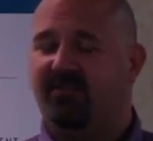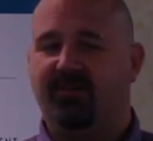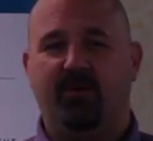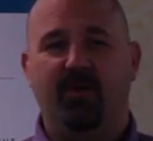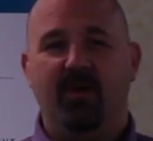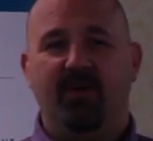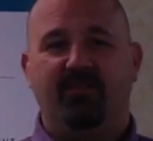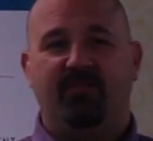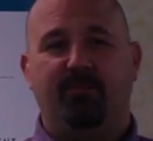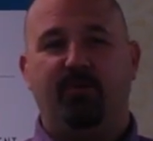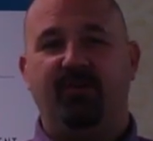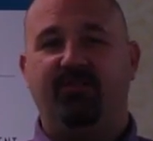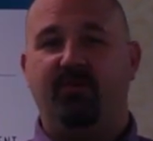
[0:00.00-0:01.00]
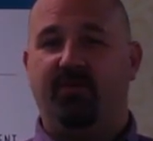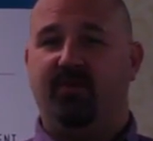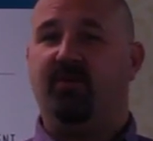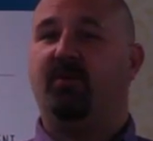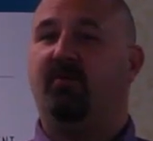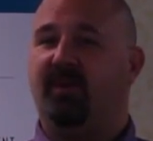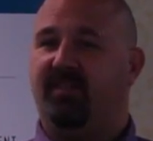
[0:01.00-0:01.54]
So pretty soon they're
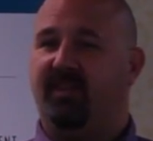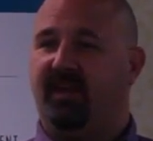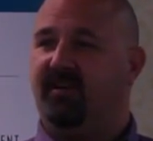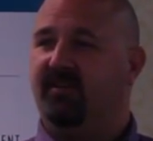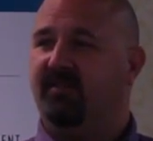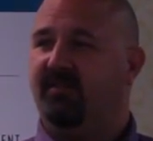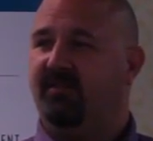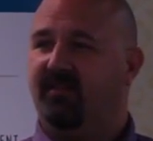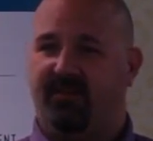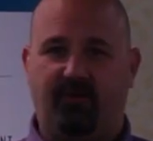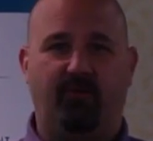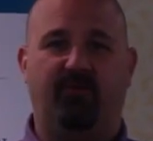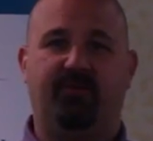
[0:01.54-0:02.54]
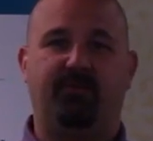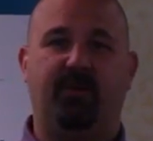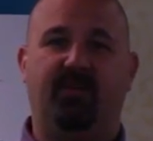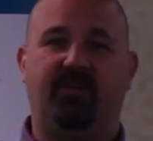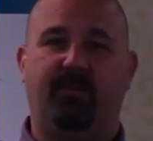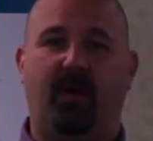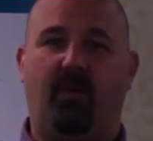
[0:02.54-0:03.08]
going to rethink this whole
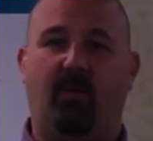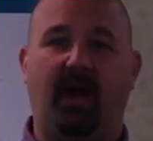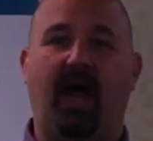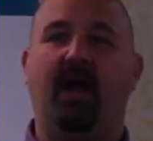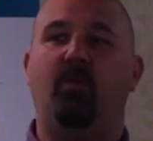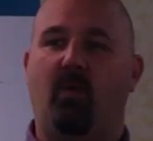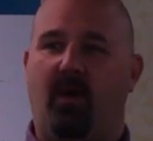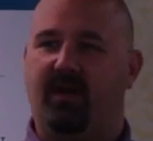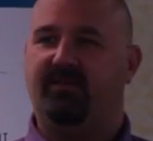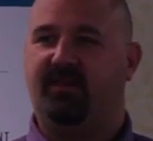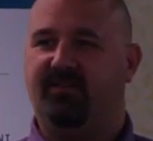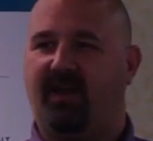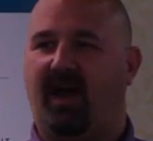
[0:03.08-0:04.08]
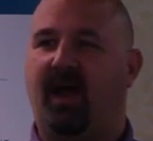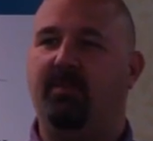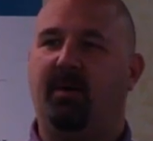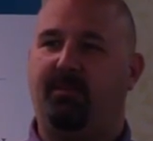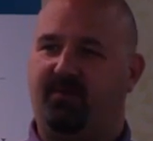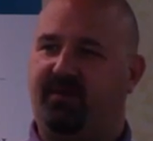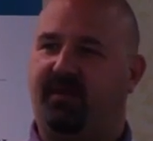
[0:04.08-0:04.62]
experience about what I want, because I'm
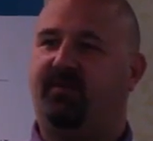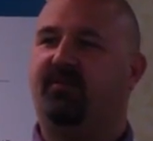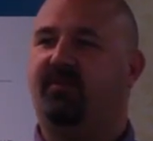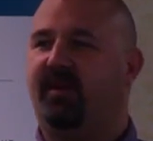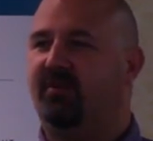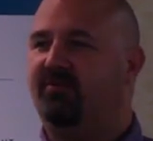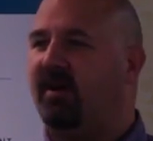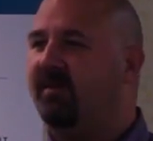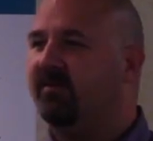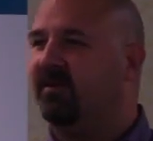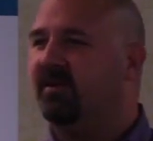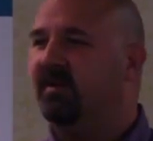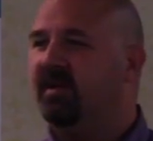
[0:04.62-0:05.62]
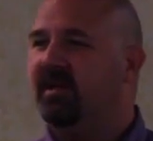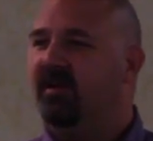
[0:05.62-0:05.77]
a particular kind of traveler.